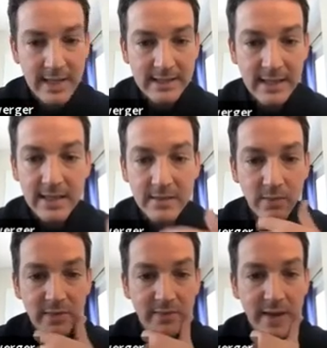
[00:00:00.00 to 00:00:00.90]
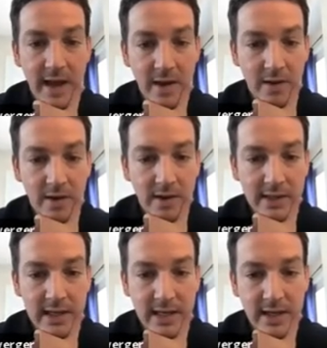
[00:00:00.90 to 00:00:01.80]
that's it. We've now
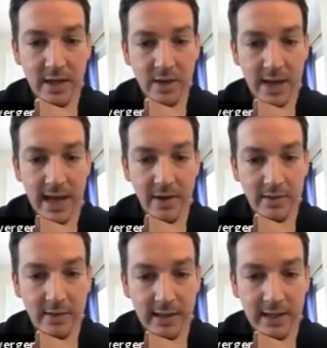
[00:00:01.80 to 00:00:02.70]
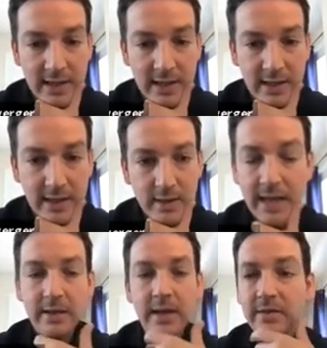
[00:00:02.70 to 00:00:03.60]
logged in, log out, and yeah,
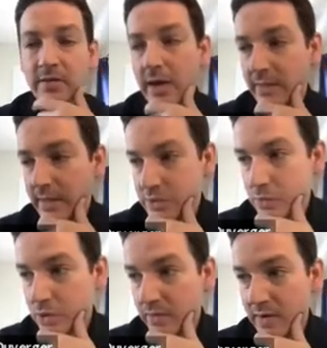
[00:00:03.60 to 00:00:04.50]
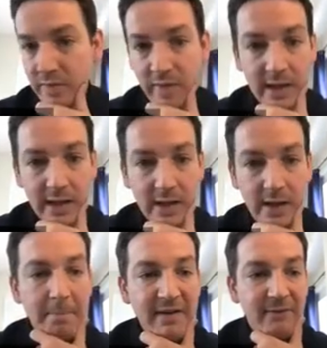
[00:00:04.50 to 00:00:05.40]
so now that should cover everything.
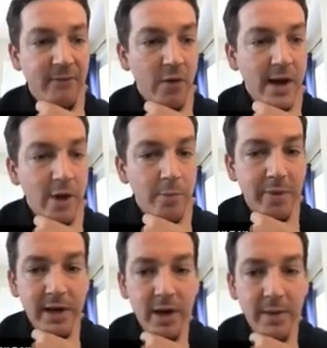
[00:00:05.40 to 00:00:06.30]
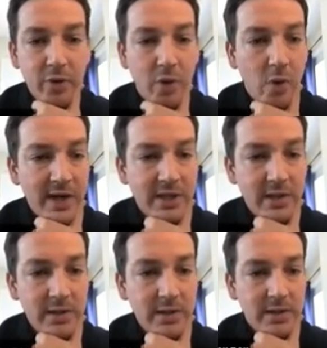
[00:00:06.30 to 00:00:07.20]
Before I open it up to
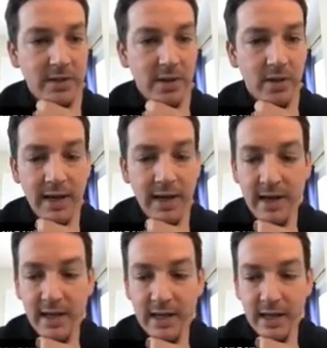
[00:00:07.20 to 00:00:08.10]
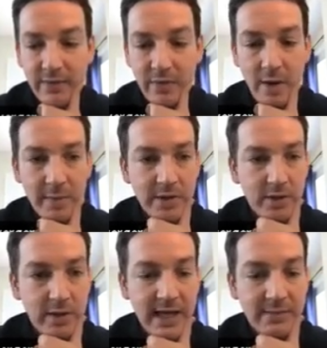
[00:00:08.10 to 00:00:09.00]
questions or any kind of comments
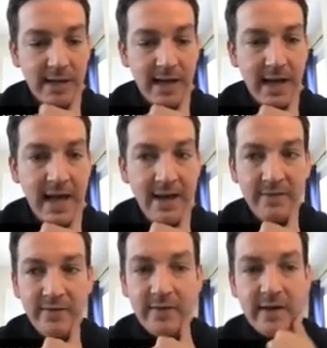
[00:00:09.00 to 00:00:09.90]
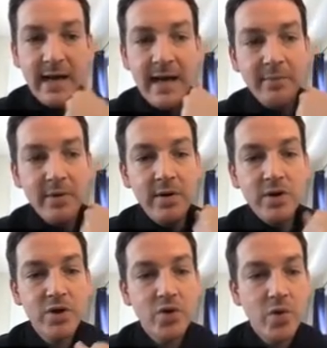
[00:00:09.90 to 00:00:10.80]
you guys might have, I'm going to
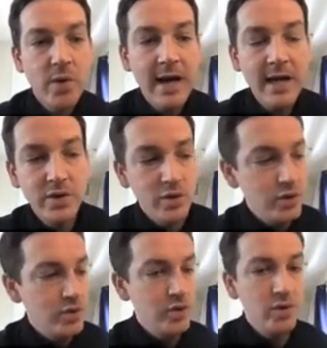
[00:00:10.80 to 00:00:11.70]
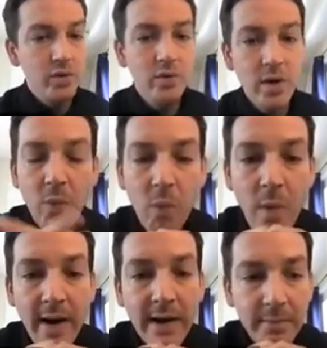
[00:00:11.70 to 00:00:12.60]
try to do
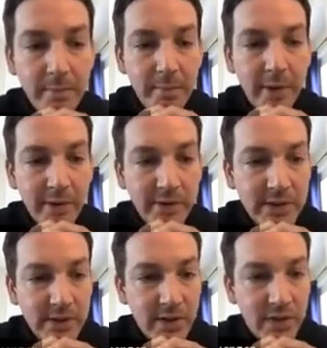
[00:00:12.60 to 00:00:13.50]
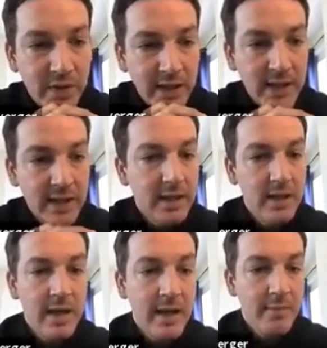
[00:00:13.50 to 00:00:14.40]
one bonus thing.
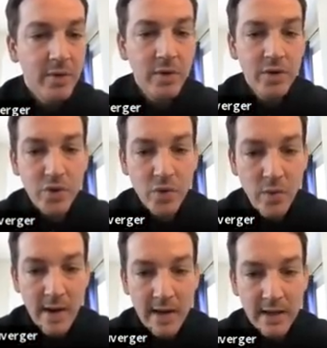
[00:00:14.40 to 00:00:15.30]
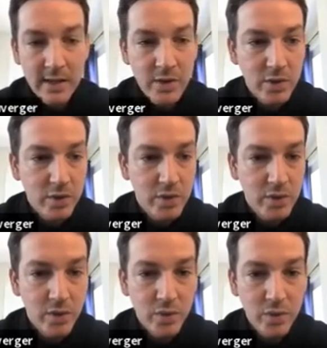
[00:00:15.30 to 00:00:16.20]
I'm going to try to
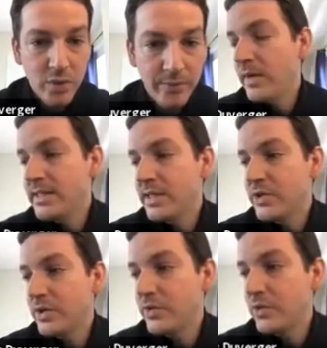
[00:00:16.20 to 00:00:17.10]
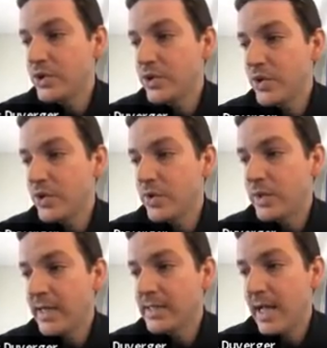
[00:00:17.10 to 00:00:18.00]
do one essentially to show you
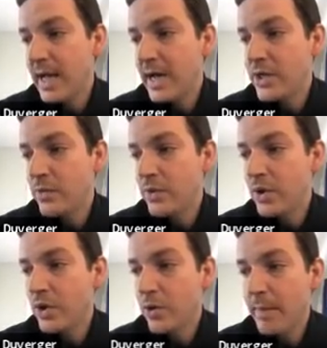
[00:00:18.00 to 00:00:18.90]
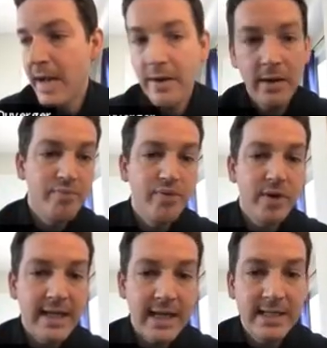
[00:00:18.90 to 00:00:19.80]
guys how you would go about
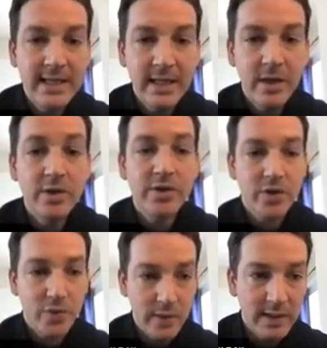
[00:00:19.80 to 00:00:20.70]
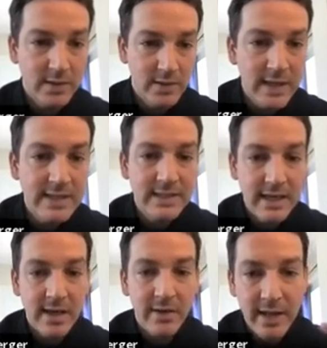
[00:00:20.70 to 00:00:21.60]
protecting a screen. So let's
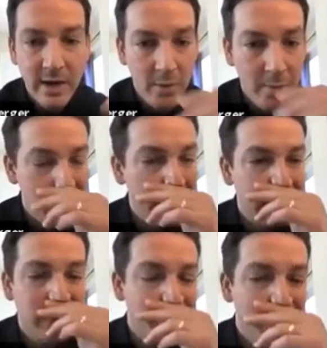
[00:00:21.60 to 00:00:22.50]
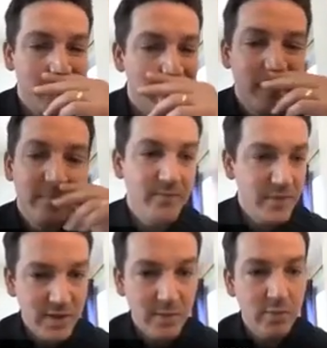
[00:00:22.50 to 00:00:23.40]
say on that home page,
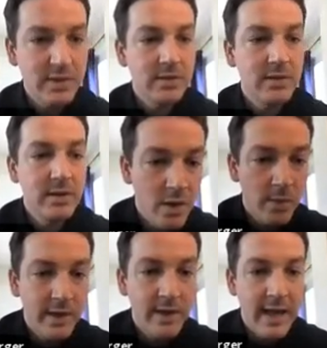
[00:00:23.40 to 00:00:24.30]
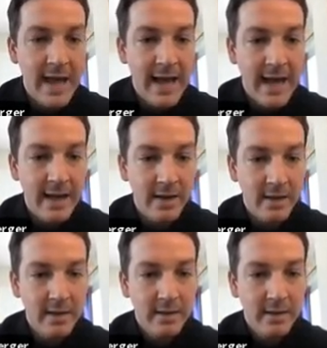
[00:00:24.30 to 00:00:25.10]
for some reason, we're going to add